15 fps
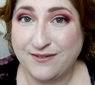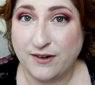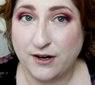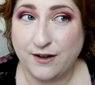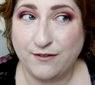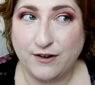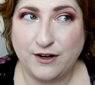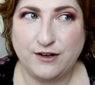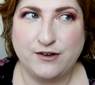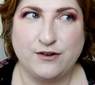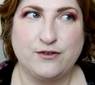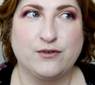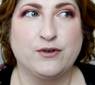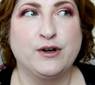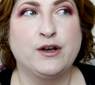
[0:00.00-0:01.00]
very, very
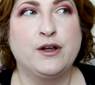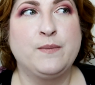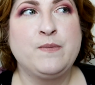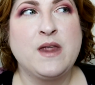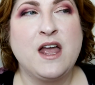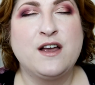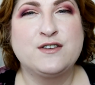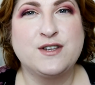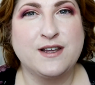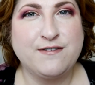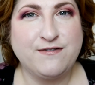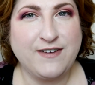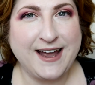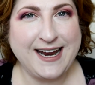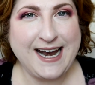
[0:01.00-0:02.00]
territorial. So they
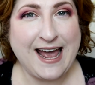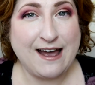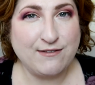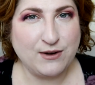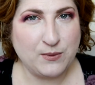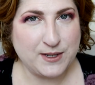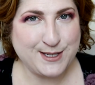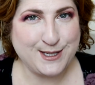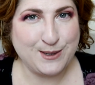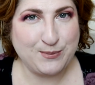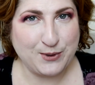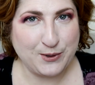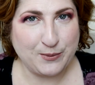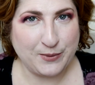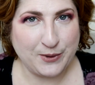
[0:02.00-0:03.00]
fight every once in a
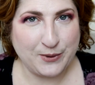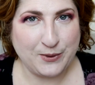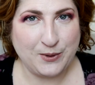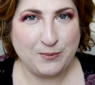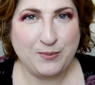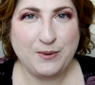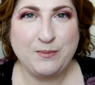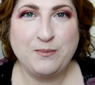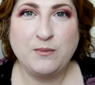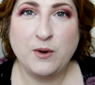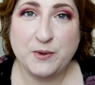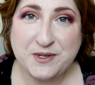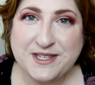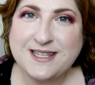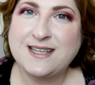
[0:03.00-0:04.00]
blue moon, but
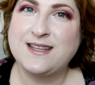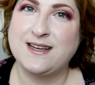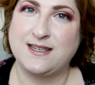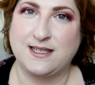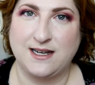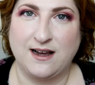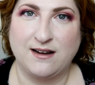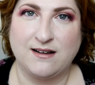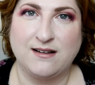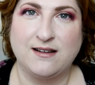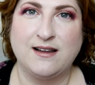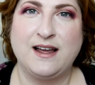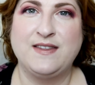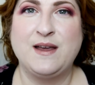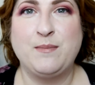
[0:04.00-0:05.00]
mostly they snuggle
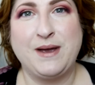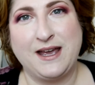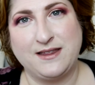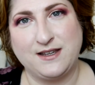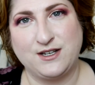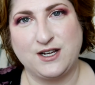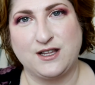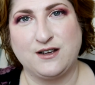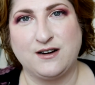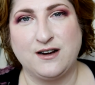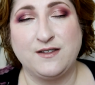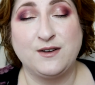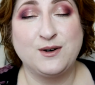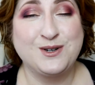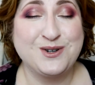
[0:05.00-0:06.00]
and they bathe each other
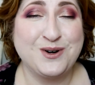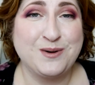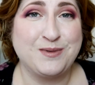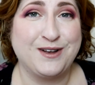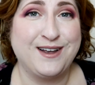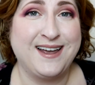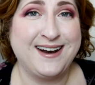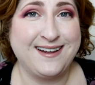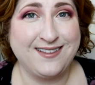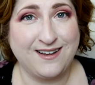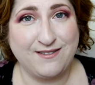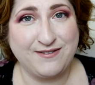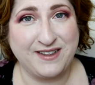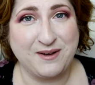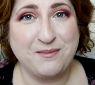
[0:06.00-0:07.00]
and they're adorable and I
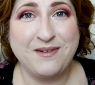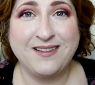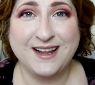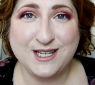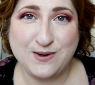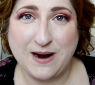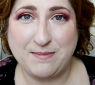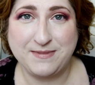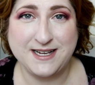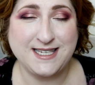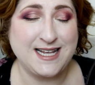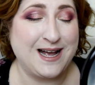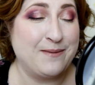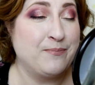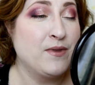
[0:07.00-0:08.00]
love them. Let's wrap this
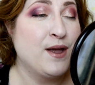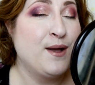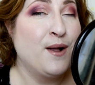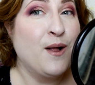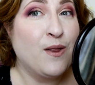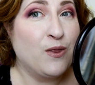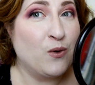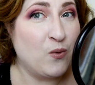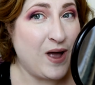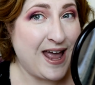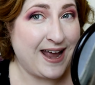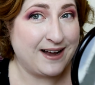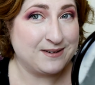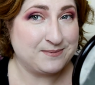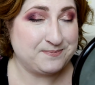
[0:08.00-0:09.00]
up. The
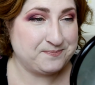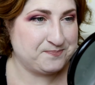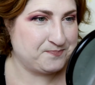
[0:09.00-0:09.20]
wing.